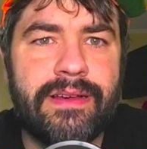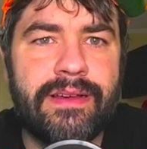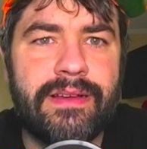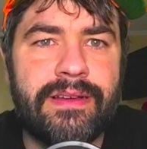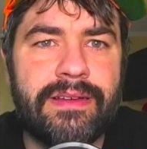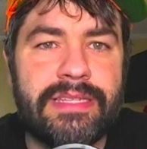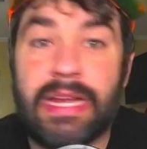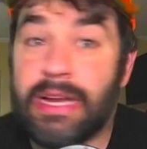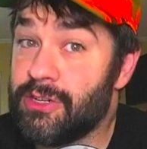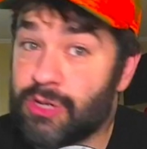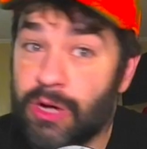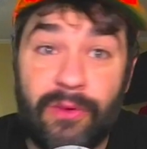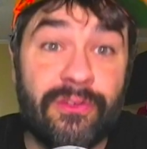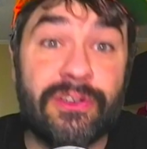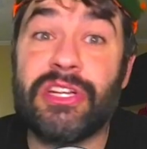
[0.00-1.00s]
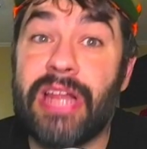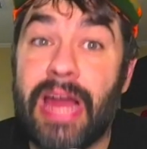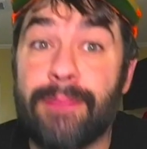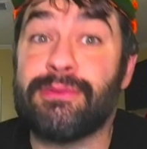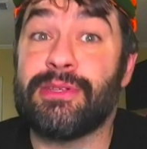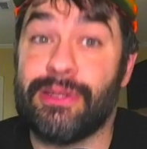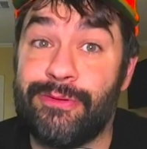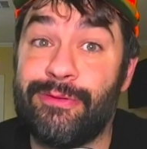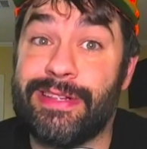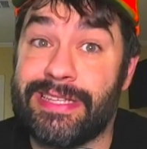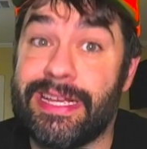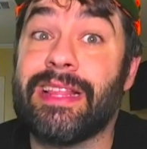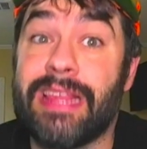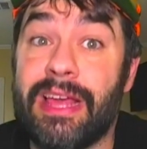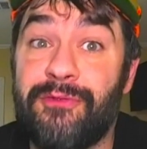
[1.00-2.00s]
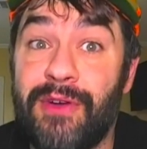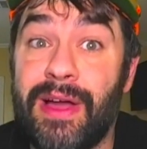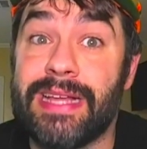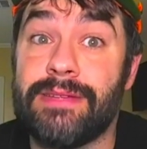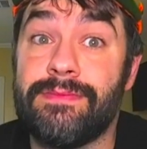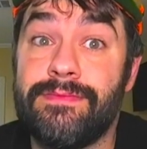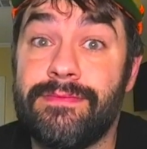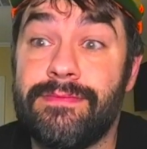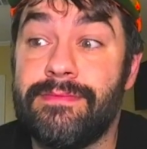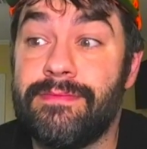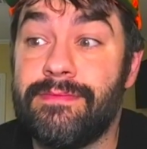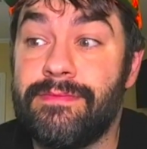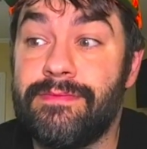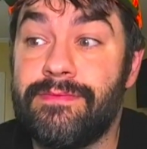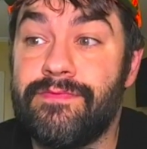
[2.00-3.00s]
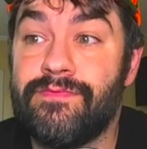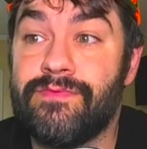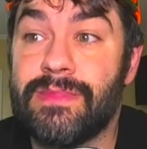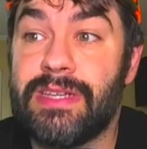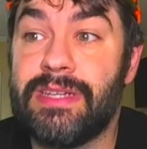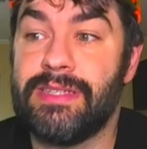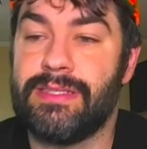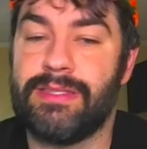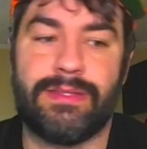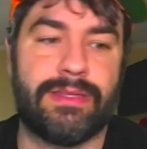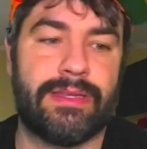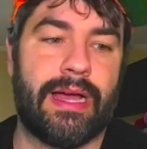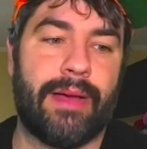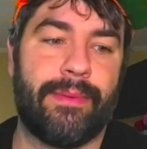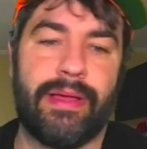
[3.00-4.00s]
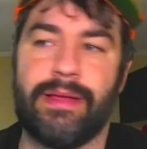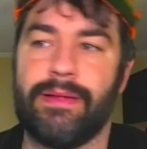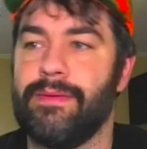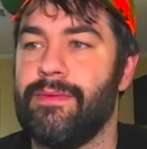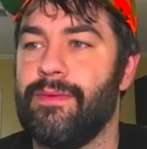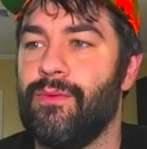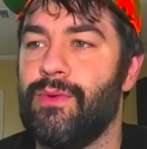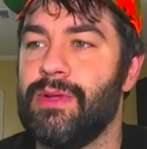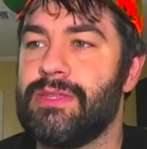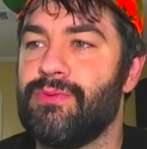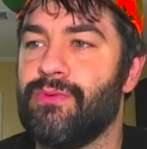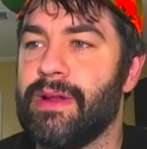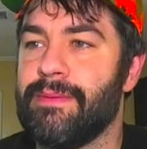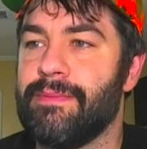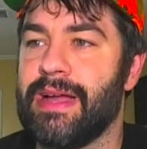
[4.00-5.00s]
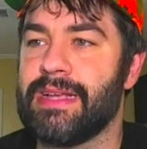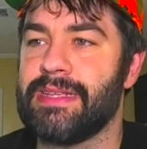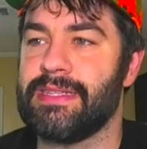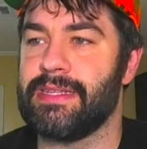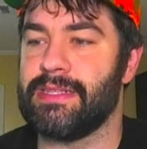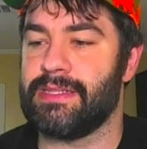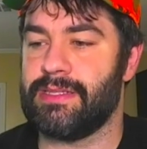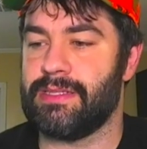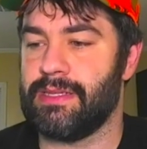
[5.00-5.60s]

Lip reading: Terrence Crawford should absolutely take that fight. Because, what's Ring Magazine's